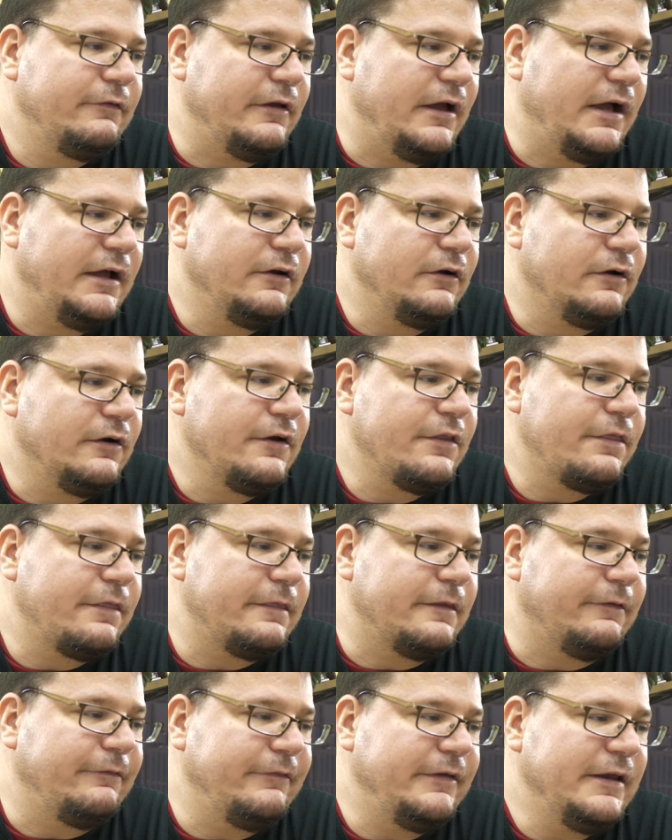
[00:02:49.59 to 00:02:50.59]
to unearth
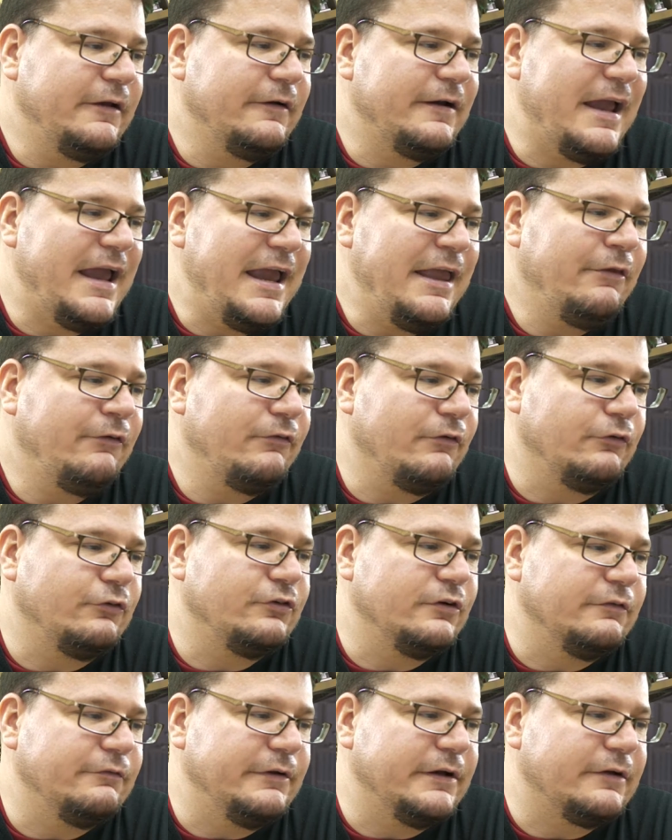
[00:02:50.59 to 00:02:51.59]
the secret eighth
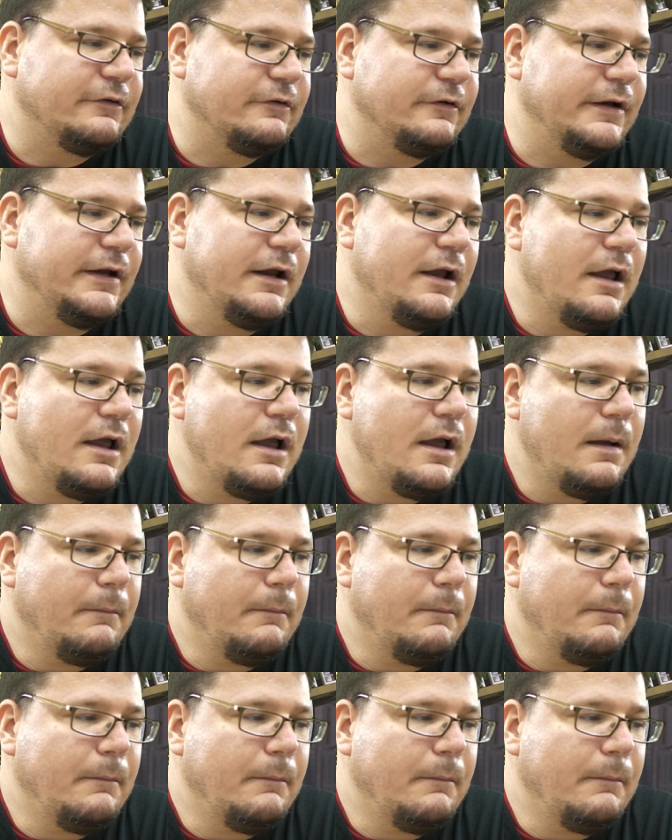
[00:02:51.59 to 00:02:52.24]
soldier of victory.